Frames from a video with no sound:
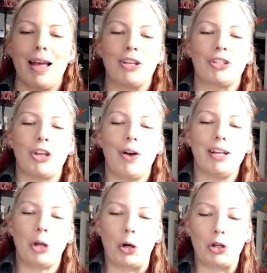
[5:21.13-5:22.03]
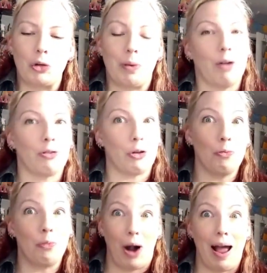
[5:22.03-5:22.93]
So I showed it to him, and I was so
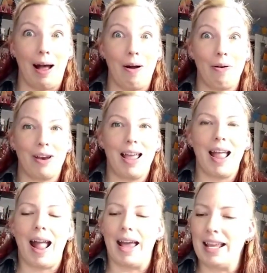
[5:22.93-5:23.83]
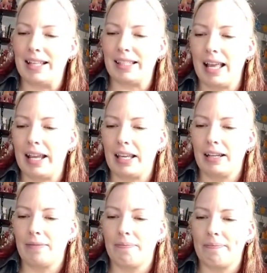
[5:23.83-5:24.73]
proud. And he's like,
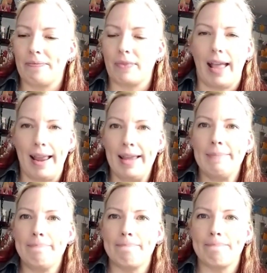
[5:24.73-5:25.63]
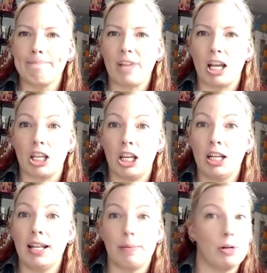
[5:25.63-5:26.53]
Anne, you
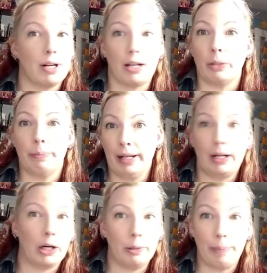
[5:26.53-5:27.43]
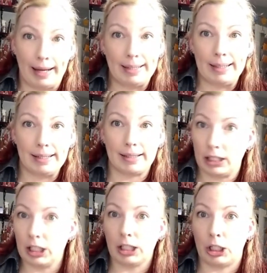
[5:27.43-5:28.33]
need to put on your big girl panties and
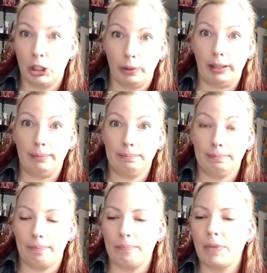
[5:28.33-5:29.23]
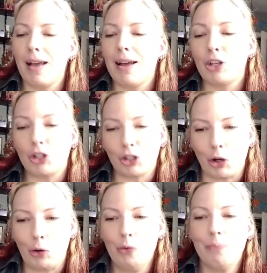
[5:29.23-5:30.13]
just do it.
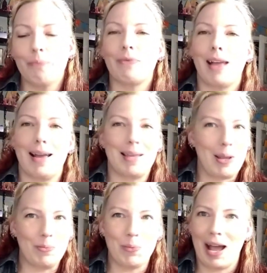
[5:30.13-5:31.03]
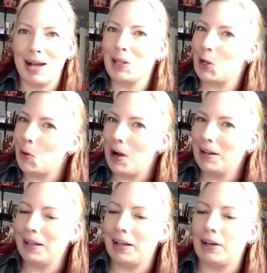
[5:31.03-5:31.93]
So I came back a little while
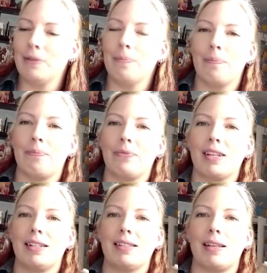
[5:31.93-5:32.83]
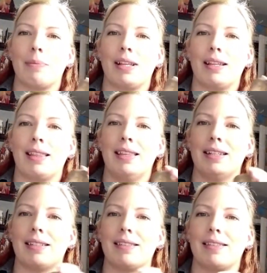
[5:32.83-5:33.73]
later to something like
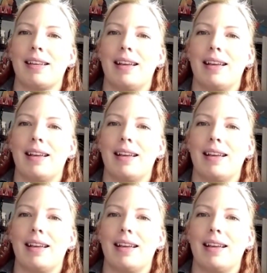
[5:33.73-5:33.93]
this.